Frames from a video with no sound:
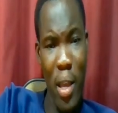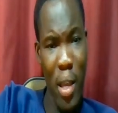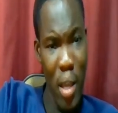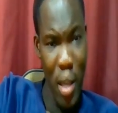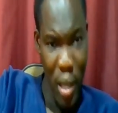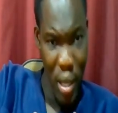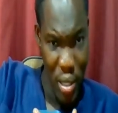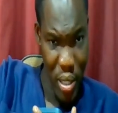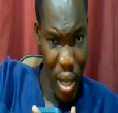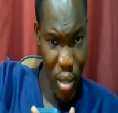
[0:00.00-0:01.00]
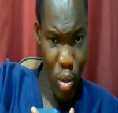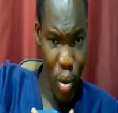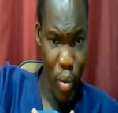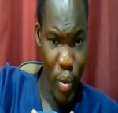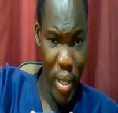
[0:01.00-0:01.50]
Your friend Orabi
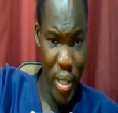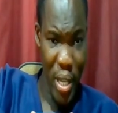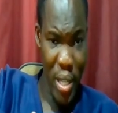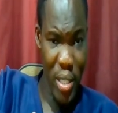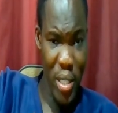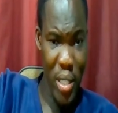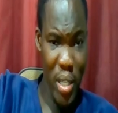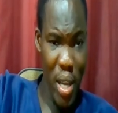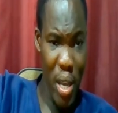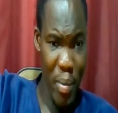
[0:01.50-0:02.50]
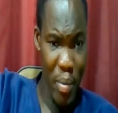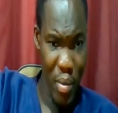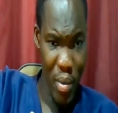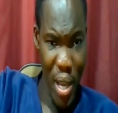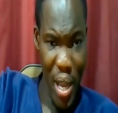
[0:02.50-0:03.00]
James Cake or say.